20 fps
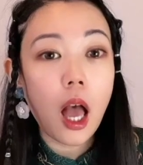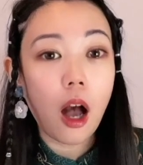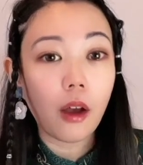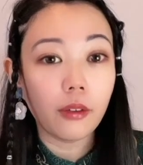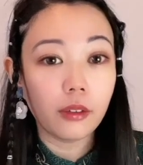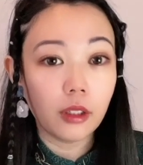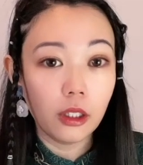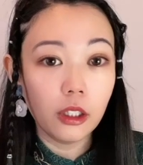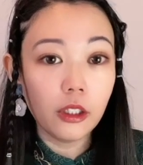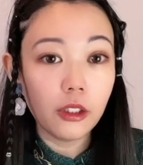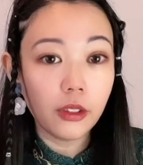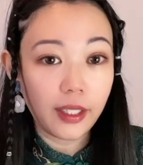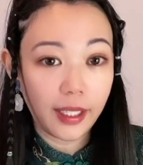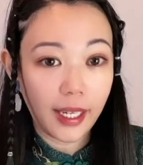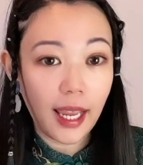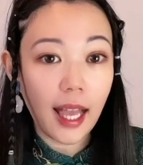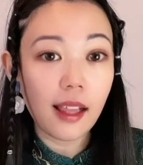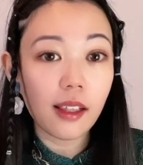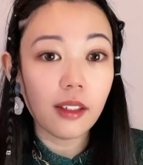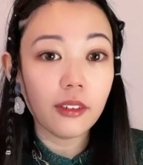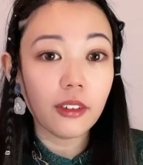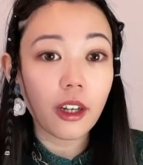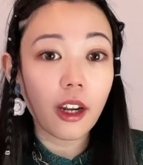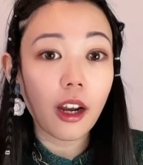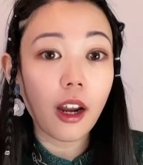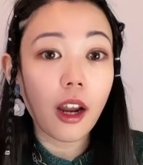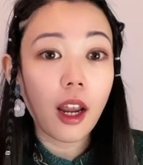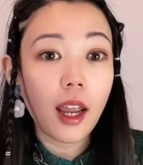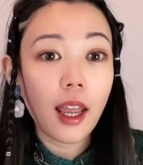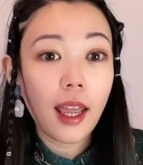on the lunar
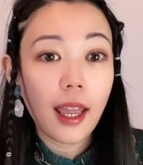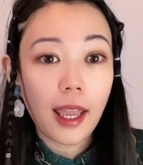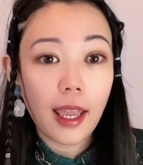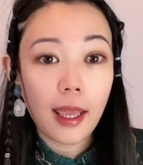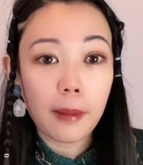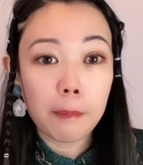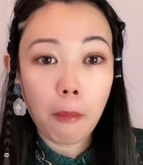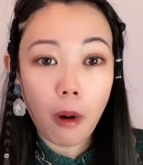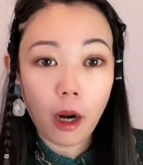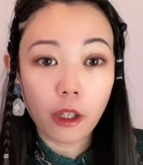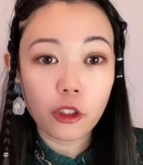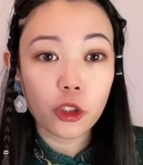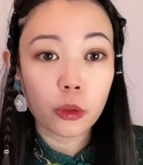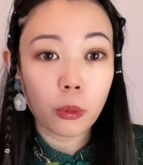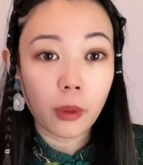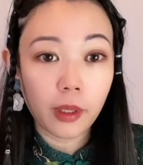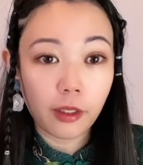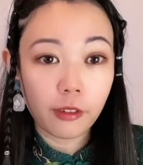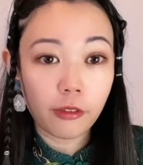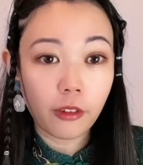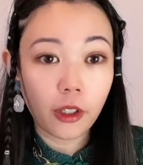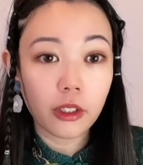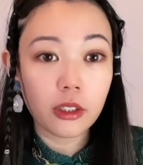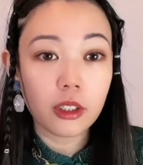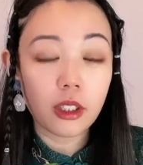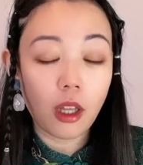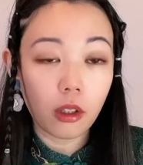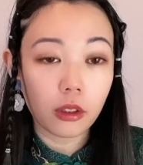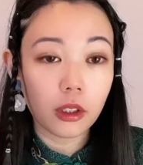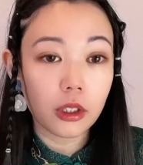calendar and March
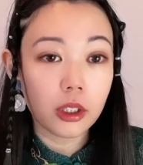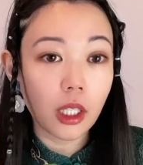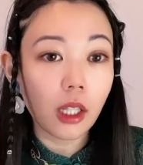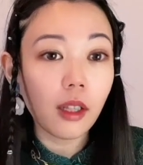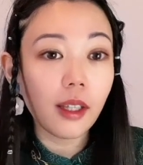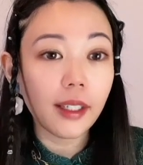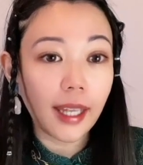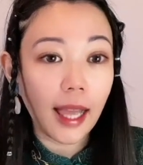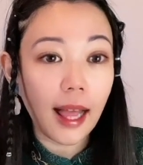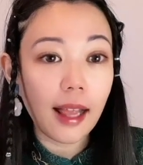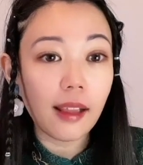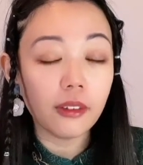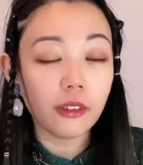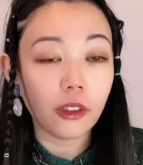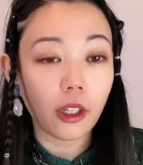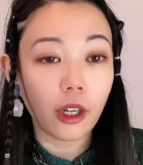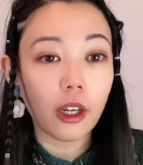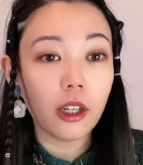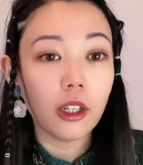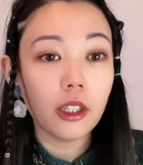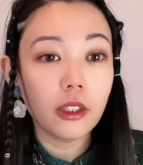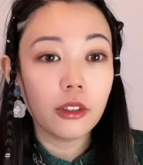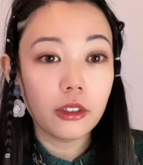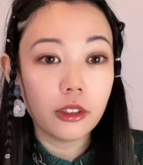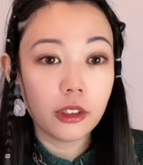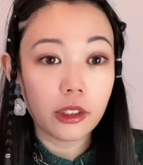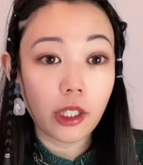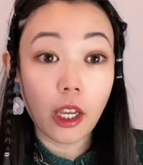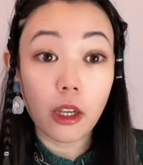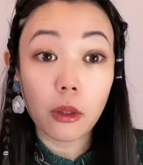21st on the solar calendar.
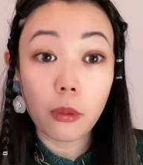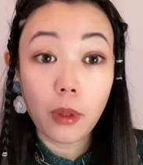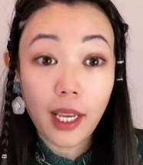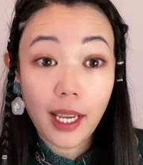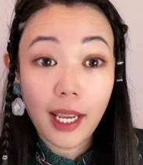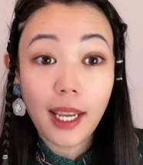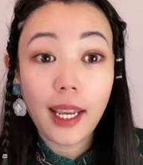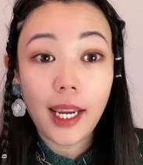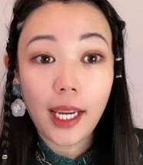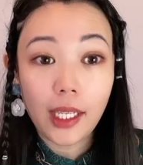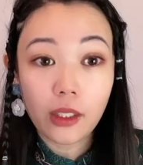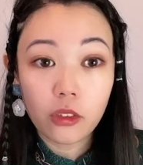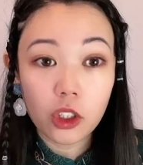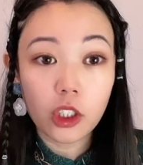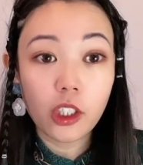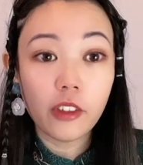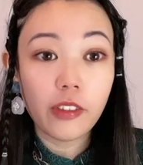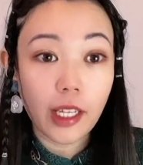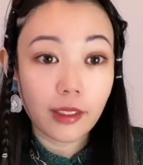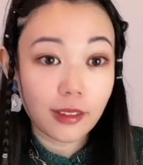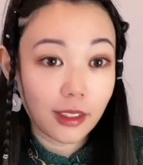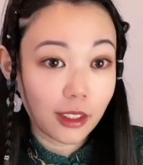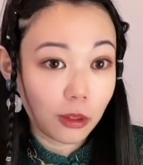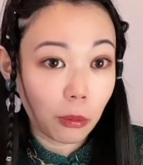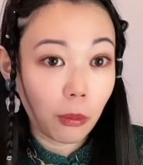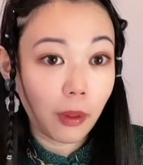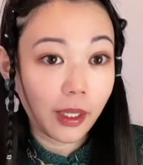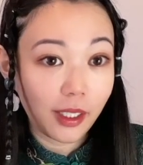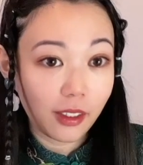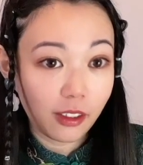So in
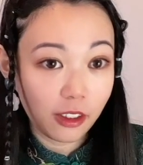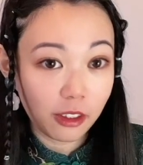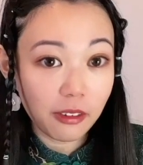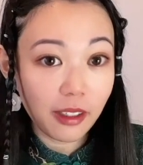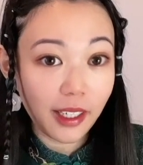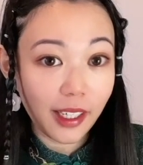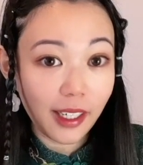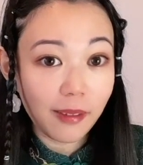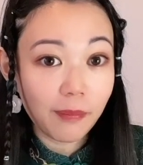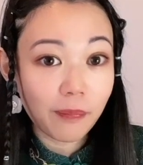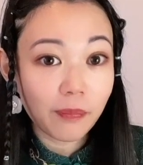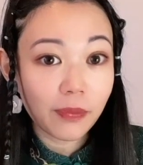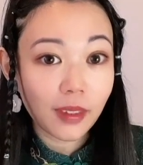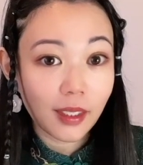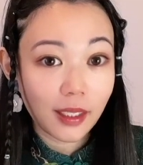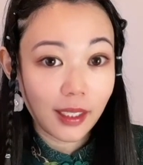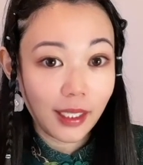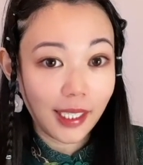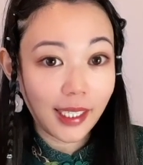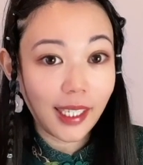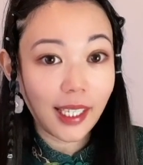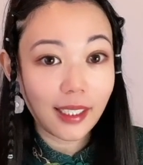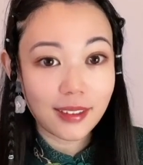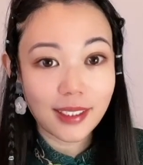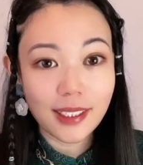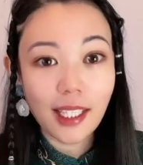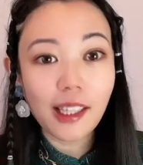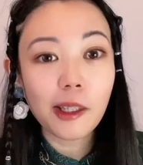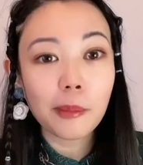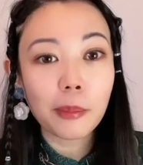2023, he can
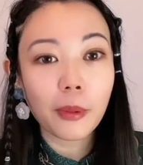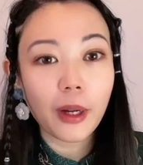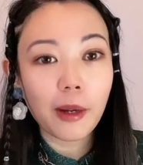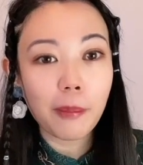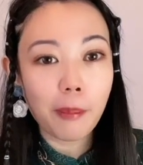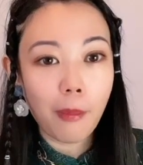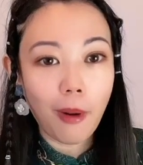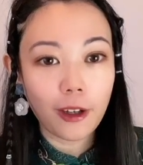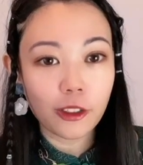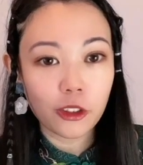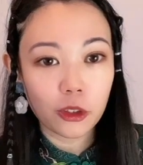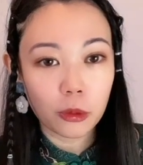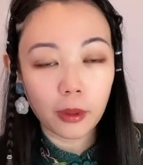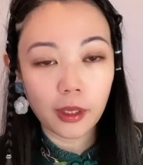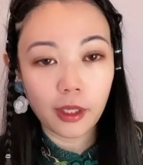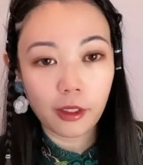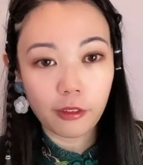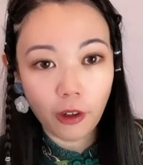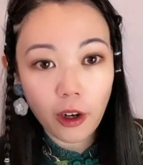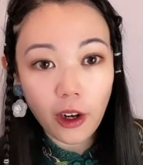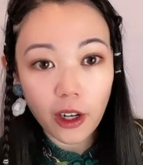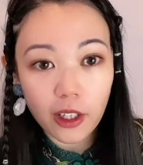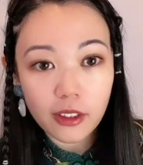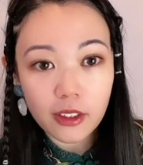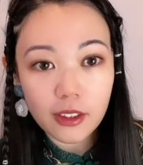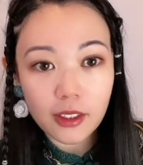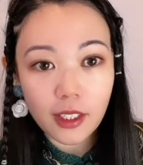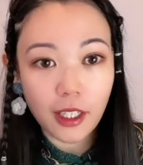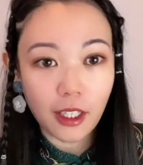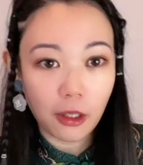celebrate March
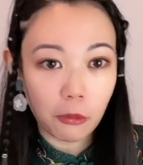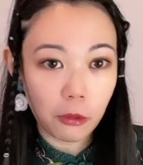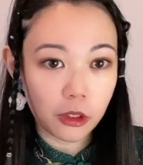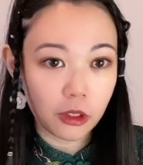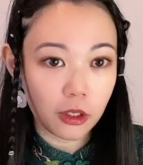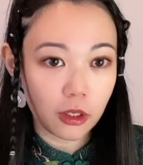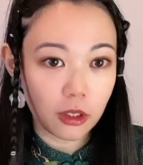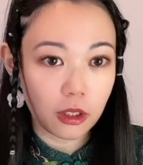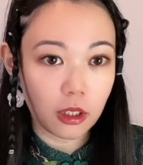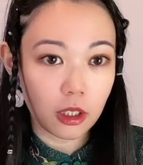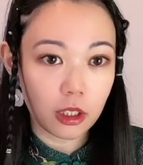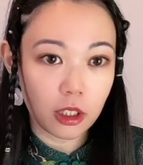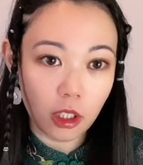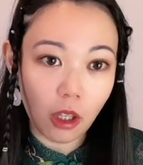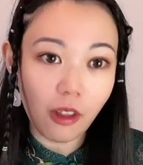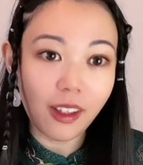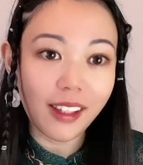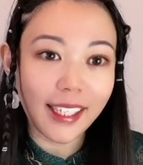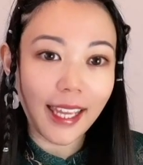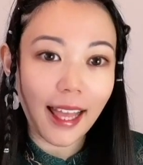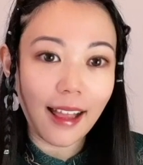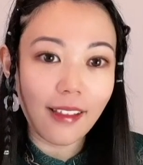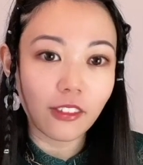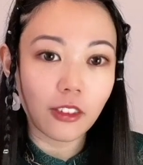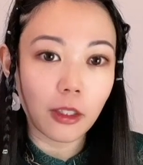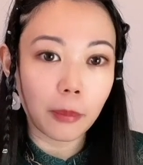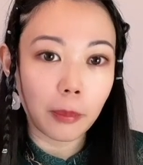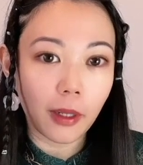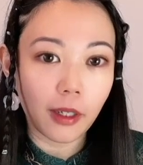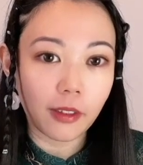21st, which is the solar
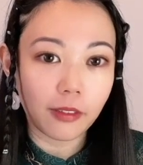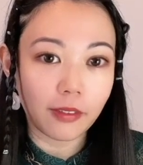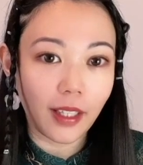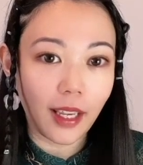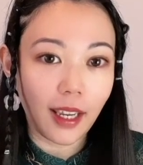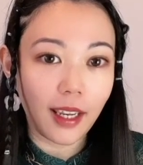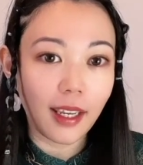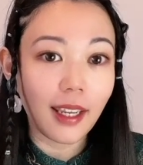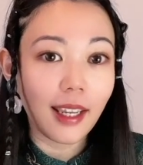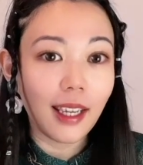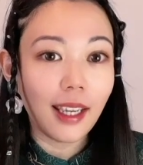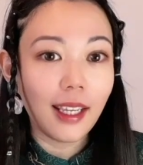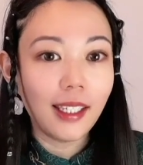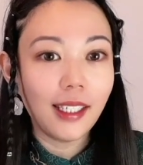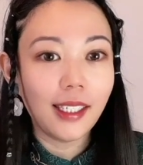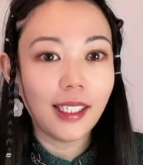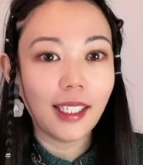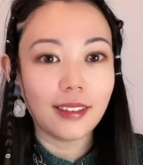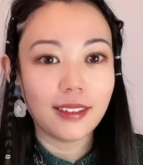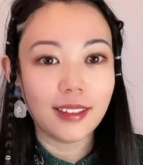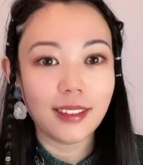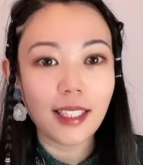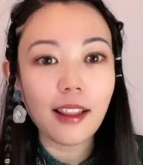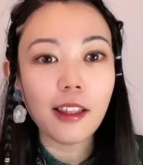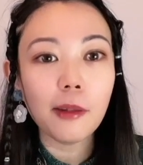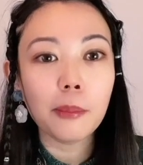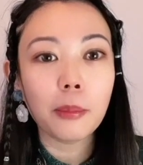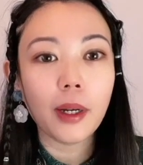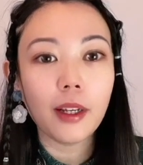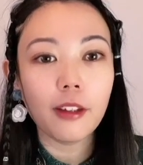calendar birthday. He can
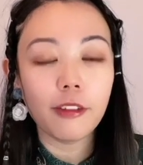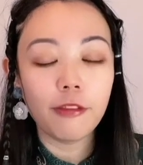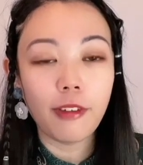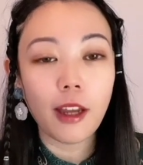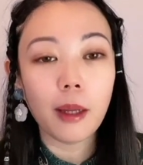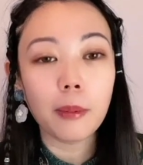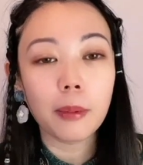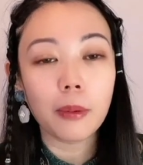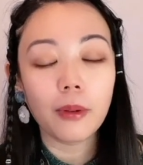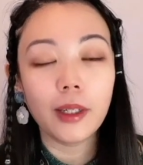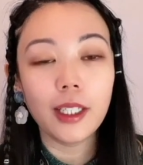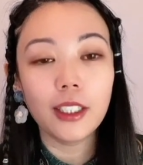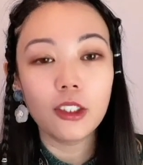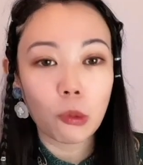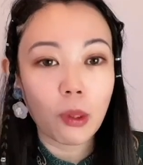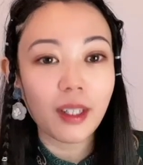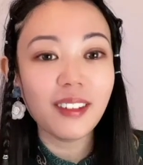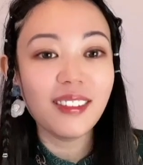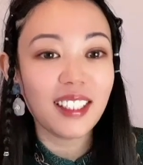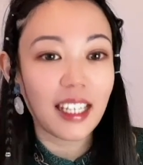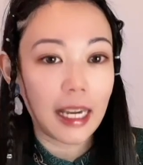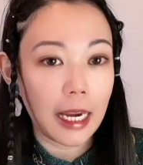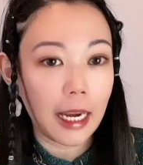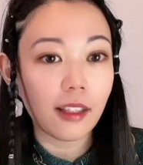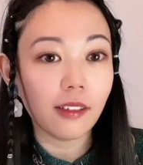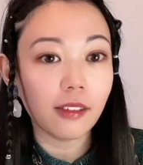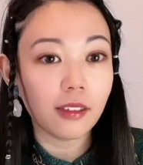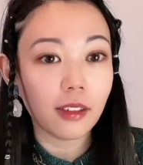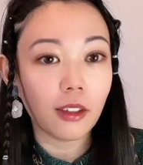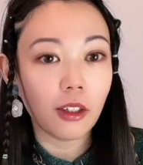celebrate February
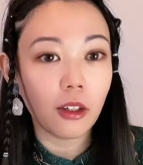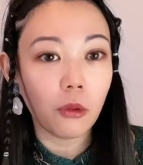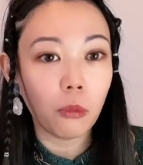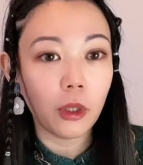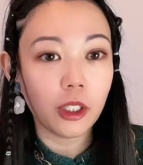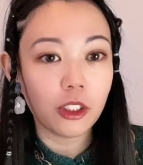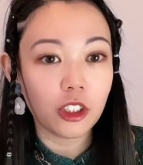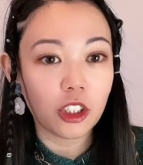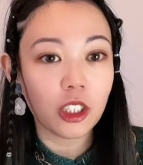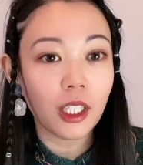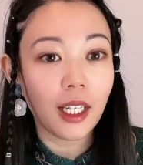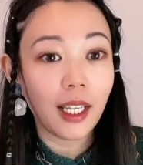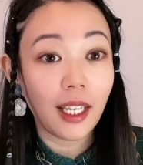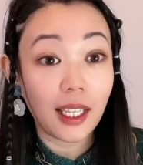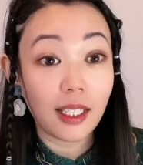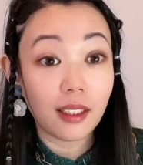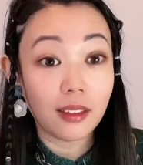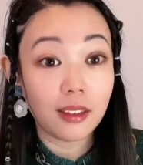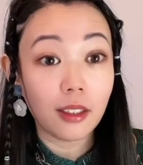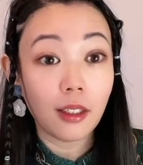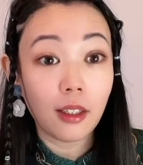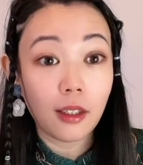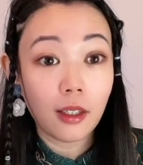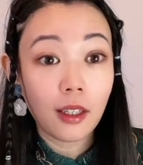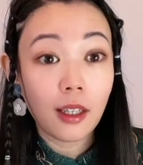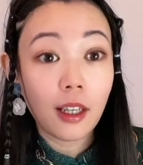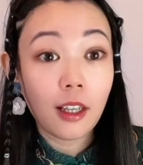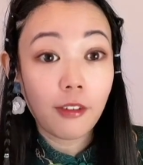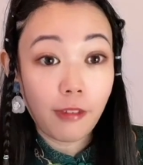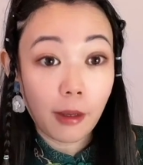20th, which is
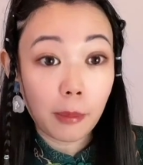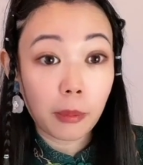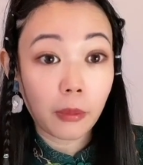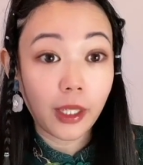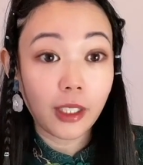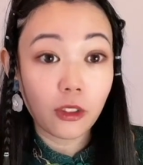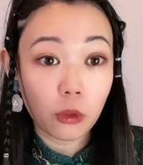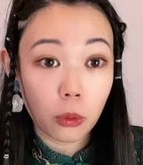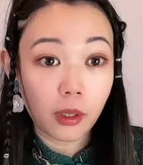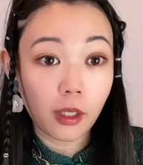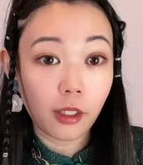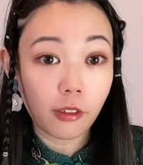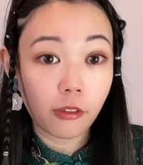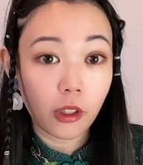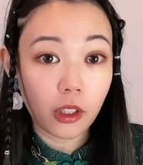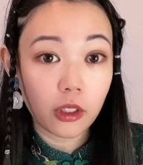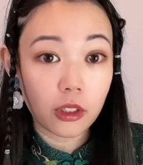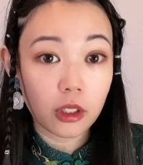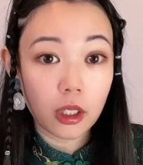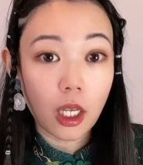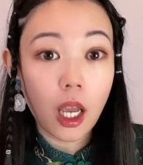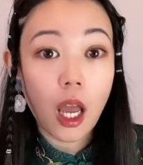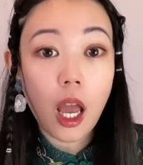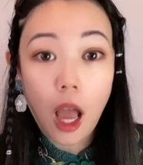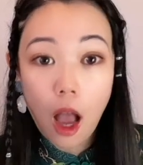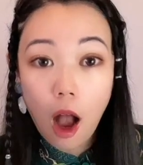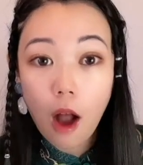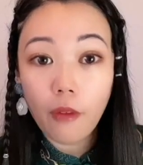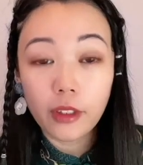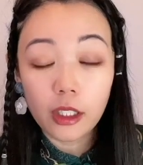February 21st
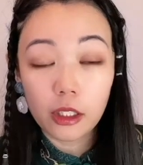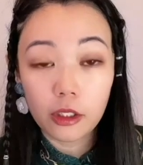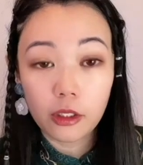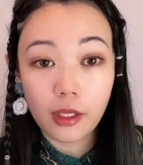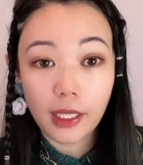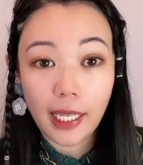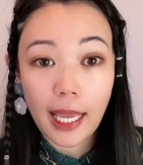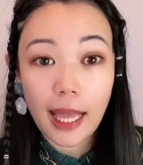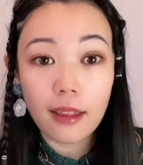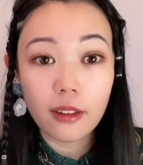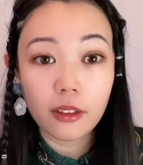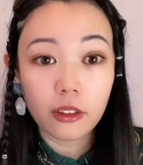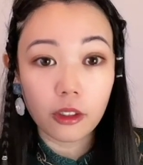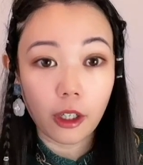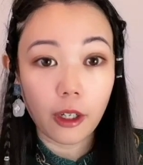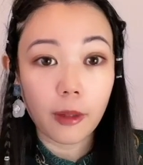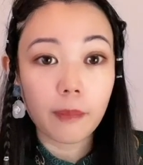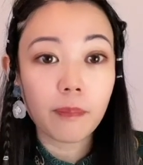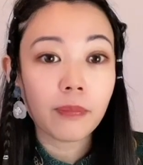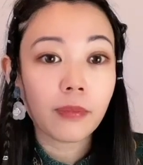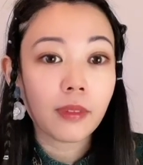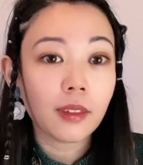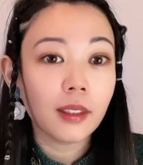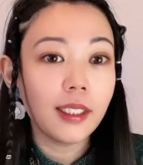on the lunar calendar.